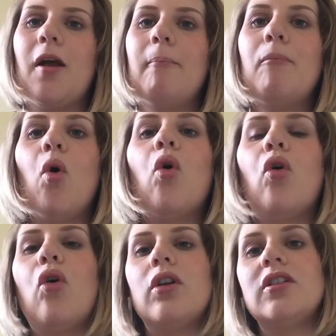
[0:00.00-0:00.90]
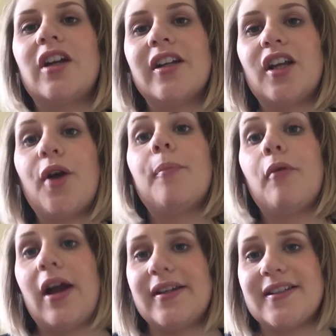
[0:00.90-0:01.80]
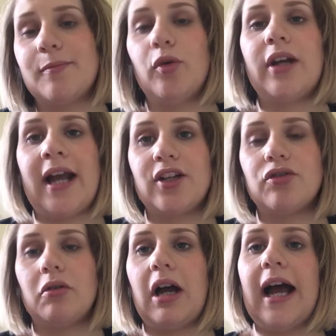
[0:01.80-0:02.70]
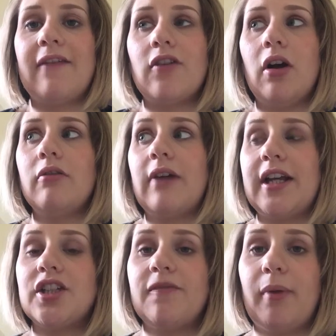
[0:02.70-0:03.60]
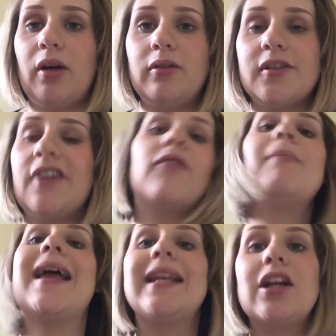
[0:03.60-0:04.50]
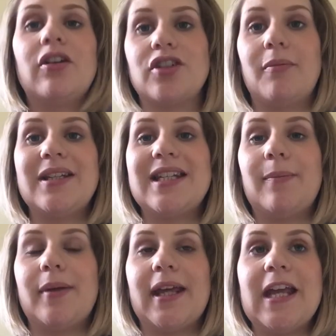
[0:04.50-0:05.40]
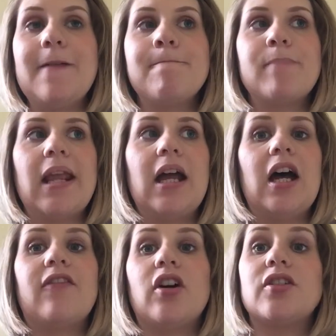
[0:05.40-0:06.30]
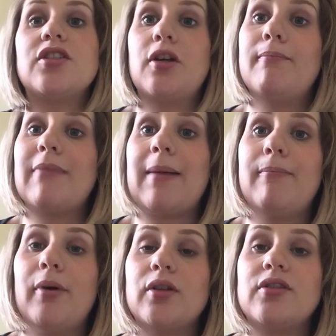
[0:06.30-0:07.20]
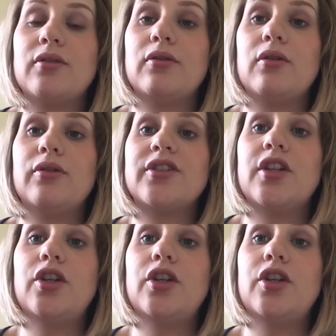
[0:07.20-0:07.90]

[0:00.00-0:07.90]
more like a breast, more natural. I have got a range of bottles. I've mainly got Tommee tippee. I've got some Man bottles,